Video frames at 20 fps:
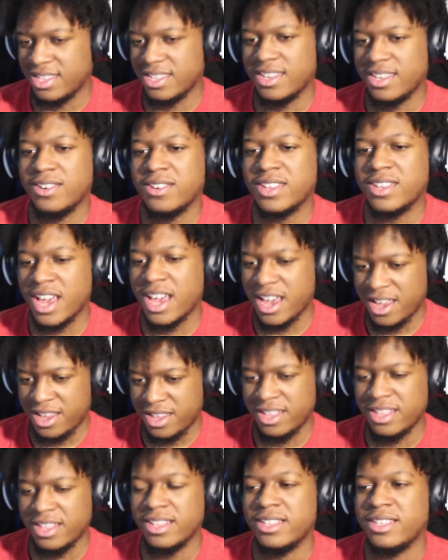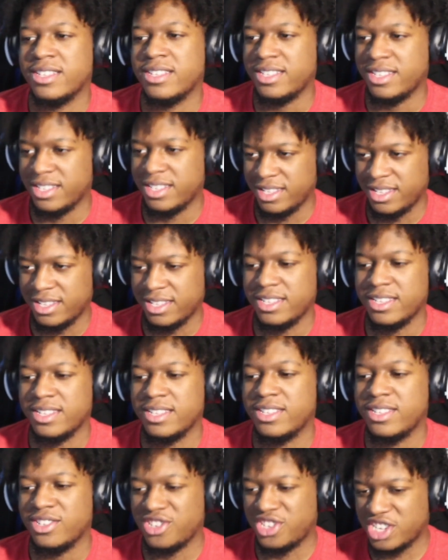Okay.
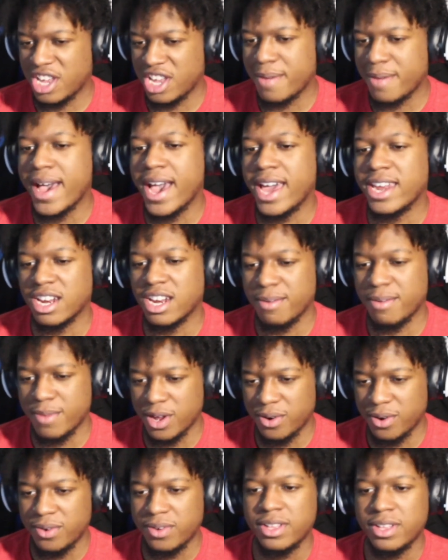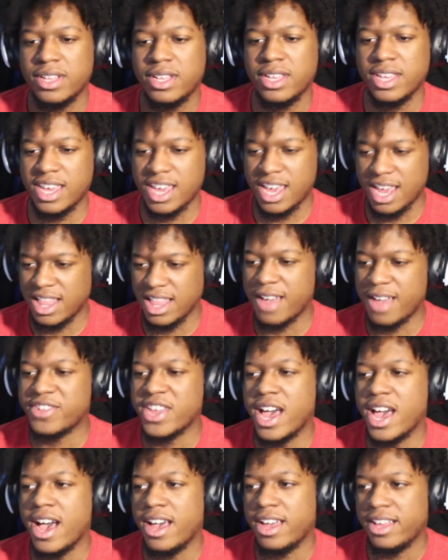She a baddie in the middle and left
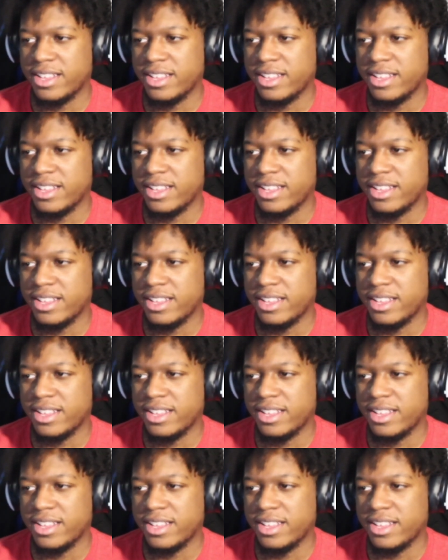side.